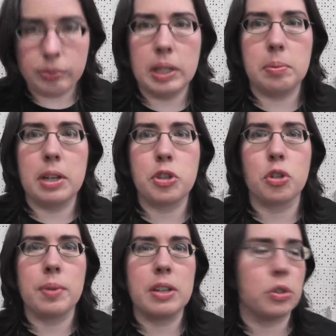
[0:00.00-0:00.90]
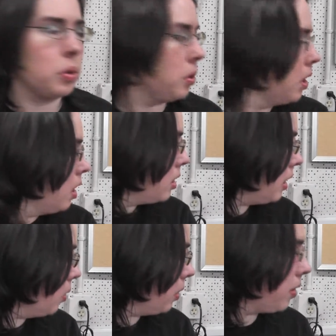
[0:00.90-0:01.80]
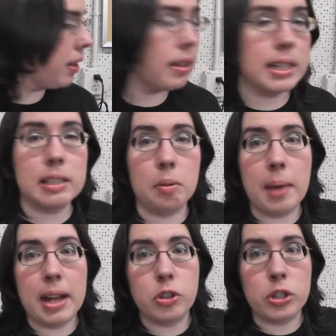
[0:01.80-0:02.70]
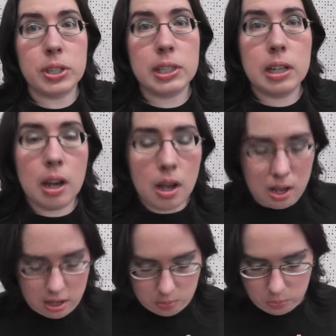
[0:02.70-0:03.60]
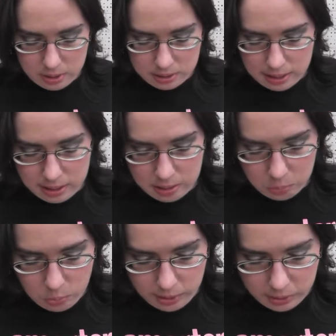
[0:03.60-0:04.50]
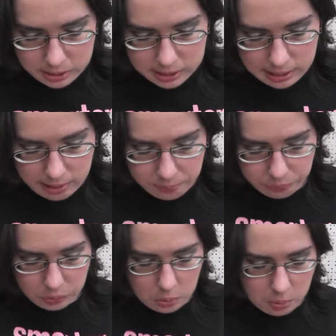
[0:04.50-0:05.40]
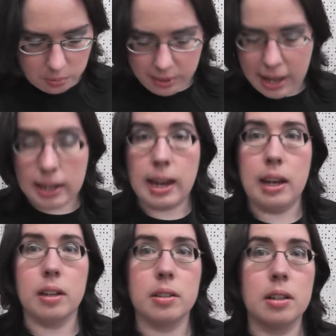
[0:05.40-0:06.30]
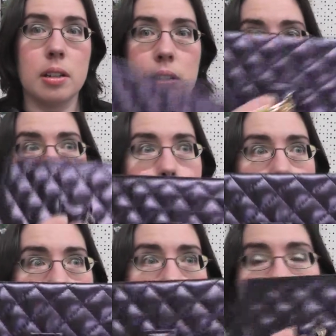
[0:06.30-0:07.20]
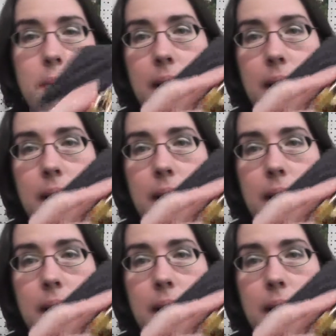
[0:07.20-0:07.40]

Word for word: lip luster pencil is the only thing that still matches what I'm wearing today. Well, that and when it fit in the